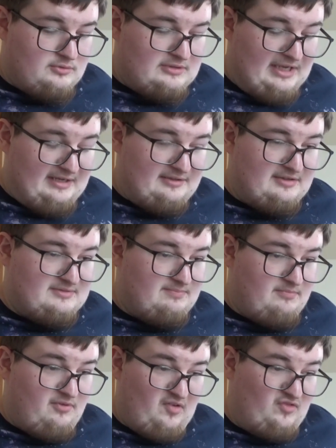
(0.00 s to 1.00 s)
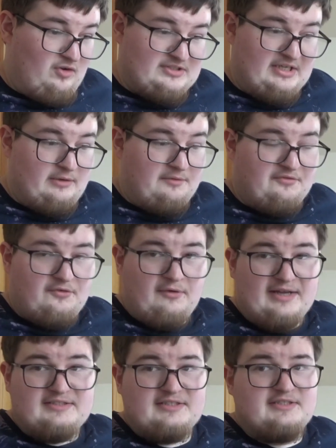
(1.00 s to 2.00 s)
take the Fifth Doctor era for
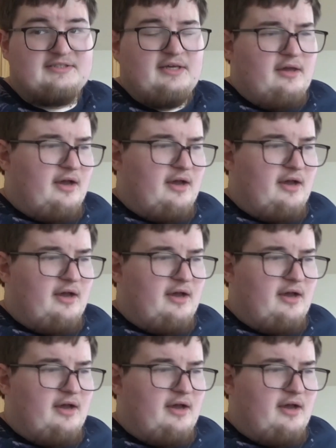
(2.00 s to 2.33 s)
granted.